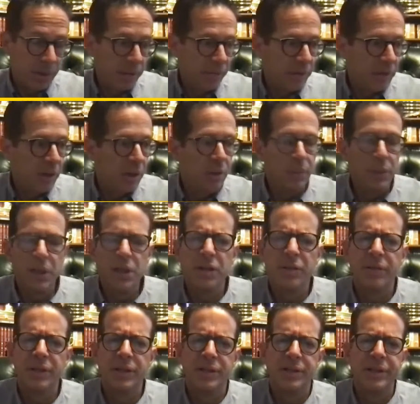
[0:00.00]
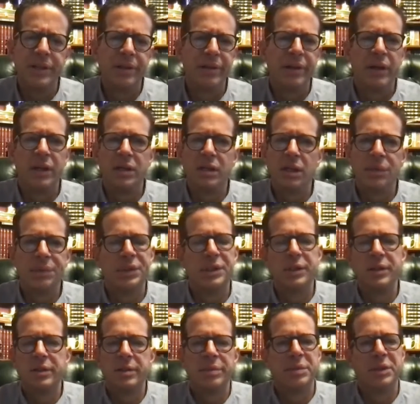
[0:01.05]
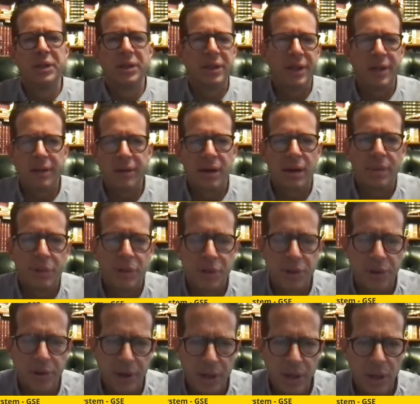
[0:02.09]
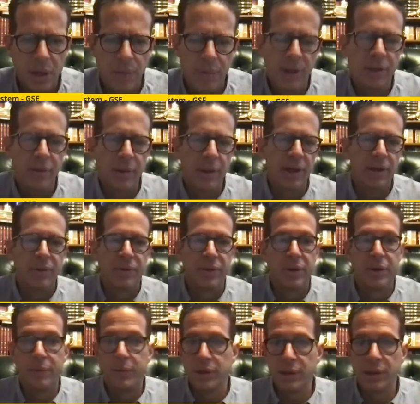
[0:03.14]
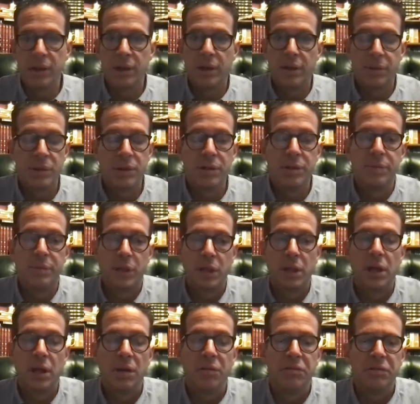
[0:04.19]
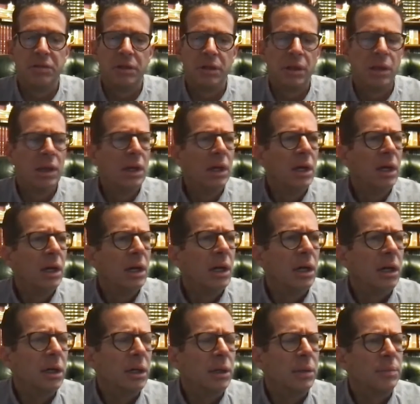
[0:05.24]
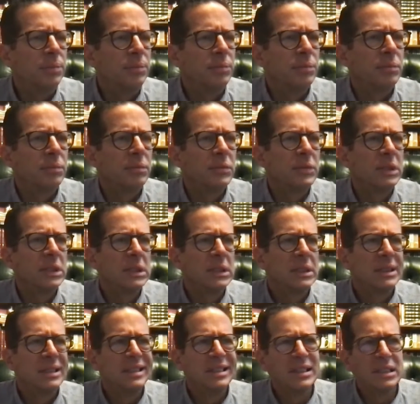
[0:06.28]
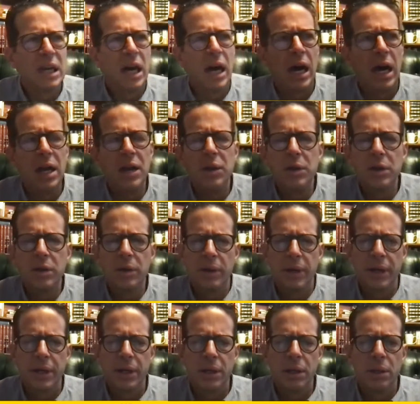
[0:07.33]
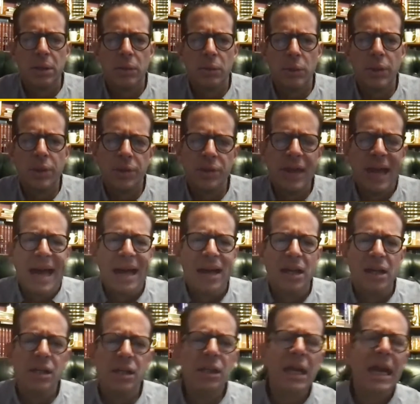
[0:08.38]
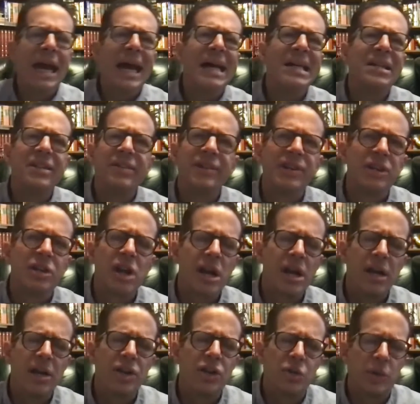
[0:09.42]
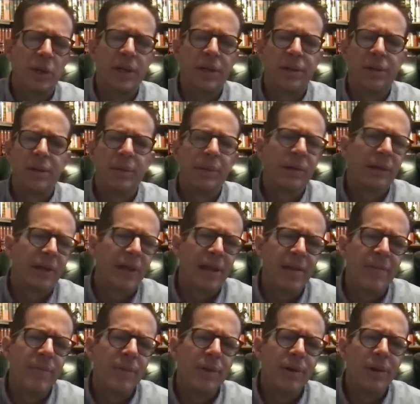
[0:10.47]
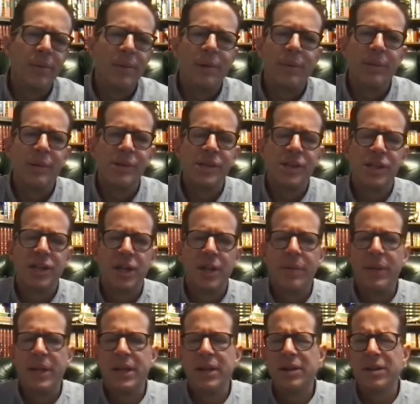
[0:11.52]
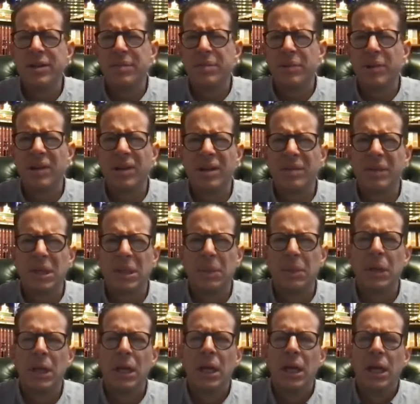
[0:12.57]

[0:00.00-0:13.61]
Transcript: that if you're going to pitch a VC, you got to tell them it's at least $1 billion opportunity. By the way, I don't think $1 billion opportunity is big enough. I don't agree with that. Yes, if you're trying to trick them or game them or position it. But here's the problem.